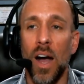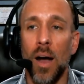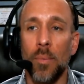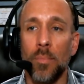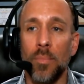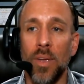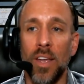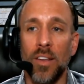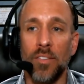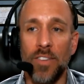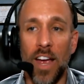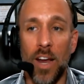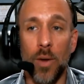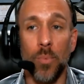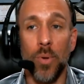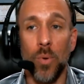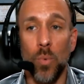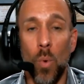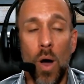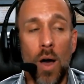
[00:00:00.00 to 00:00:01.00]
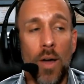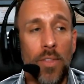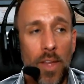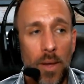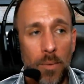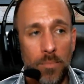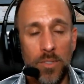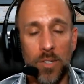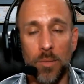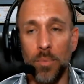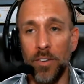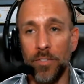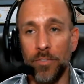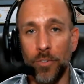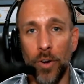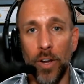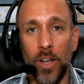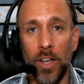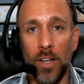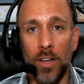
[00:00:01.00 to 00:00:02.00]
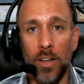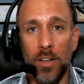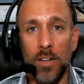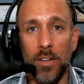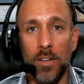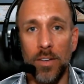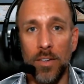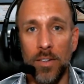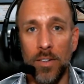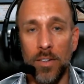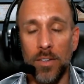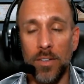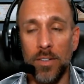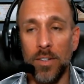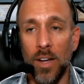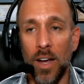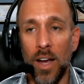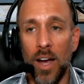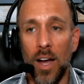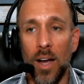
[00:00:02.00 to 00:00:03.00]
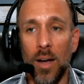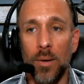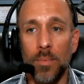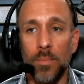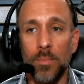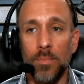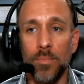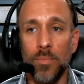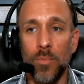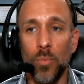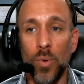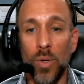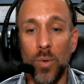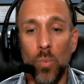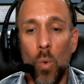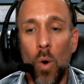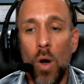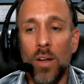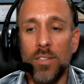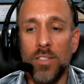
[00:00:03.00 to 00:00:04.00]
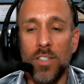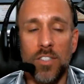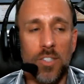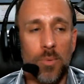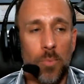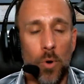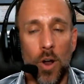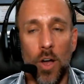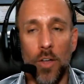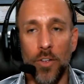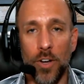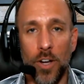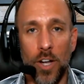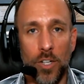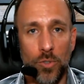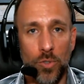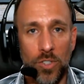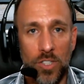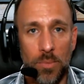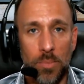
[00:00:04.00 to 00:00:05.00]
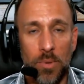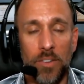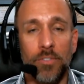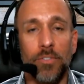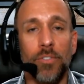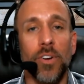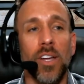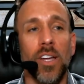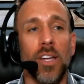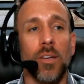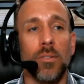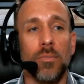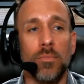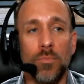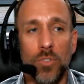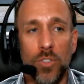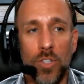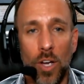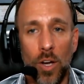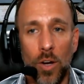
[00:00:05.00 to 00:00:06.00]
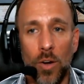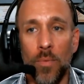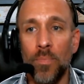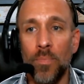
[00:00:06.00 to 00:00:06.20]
In fact, we want them to be free. We want to support other countries to be free. So,